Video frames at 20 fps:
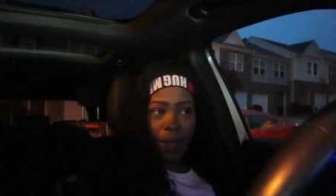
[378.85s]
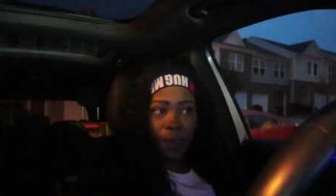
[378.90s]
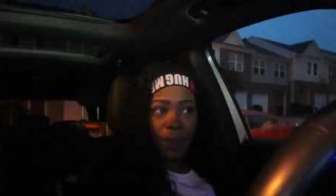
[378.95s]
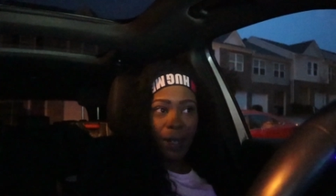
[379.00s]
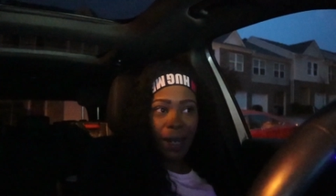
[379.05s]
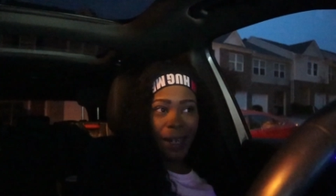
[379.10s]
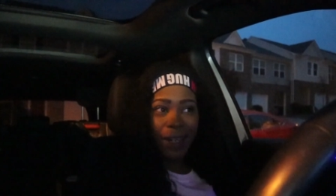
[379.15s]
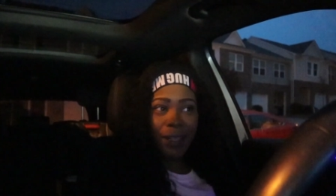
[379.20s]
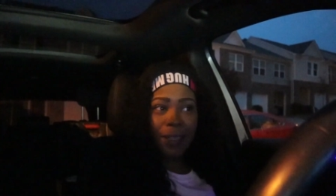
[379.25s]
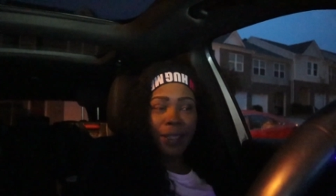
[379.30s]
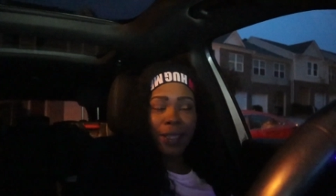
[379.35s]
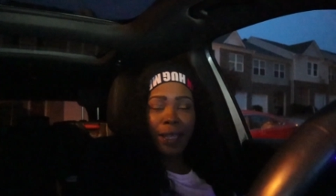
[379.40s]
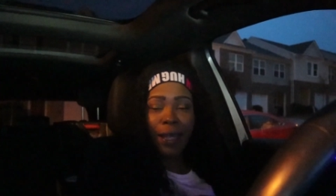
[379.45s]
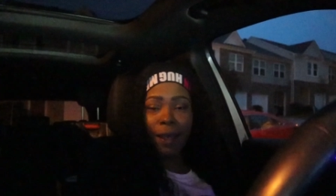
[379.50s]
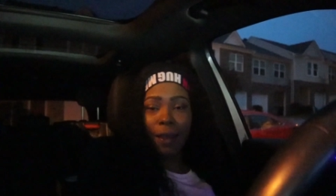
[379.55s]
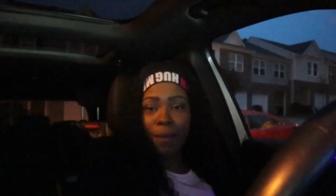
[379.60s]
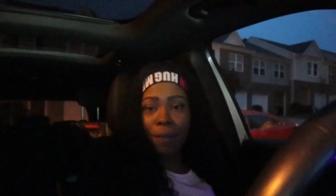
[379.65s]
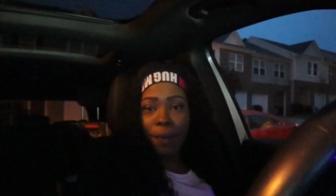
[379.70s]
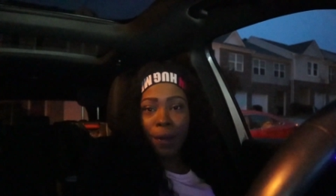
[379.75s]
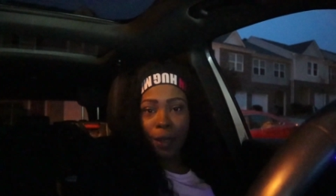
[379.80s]
that I
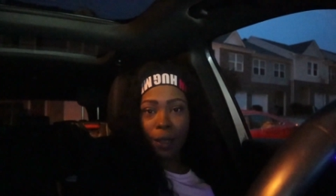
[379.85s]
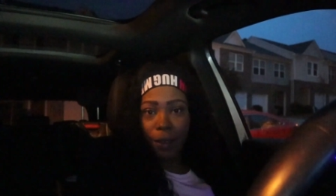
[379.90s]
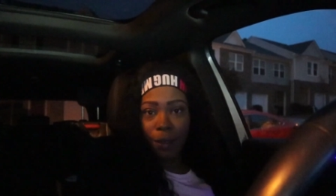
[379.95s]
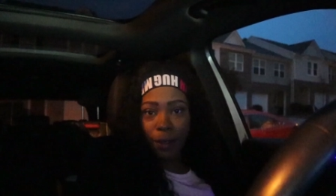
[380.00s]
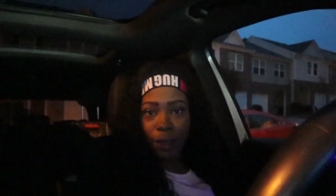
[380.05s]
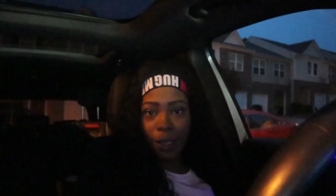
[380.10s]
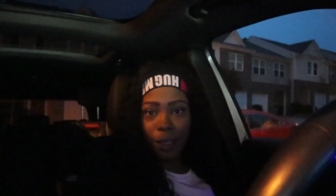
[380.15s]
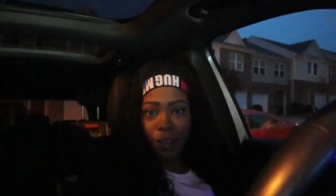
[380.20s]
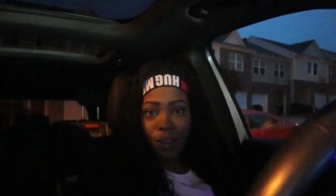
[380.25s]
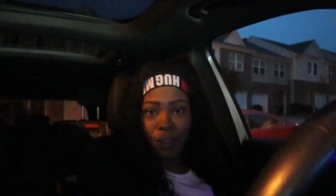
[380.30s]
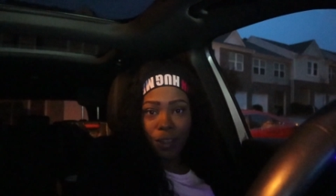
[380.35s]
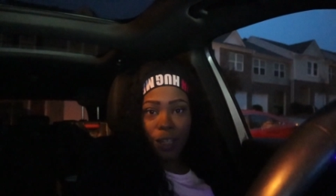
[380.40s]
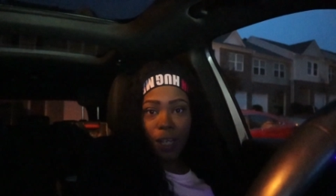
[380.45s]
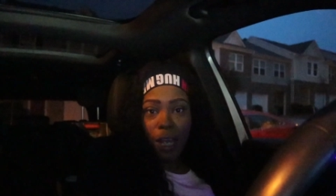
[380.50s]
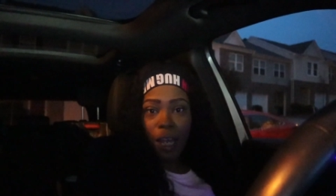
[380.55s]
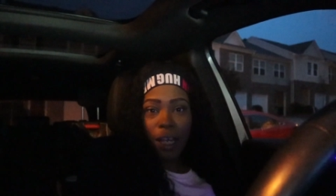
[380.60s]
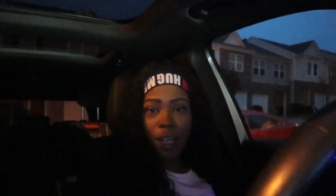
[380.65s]
didn't pick a niche.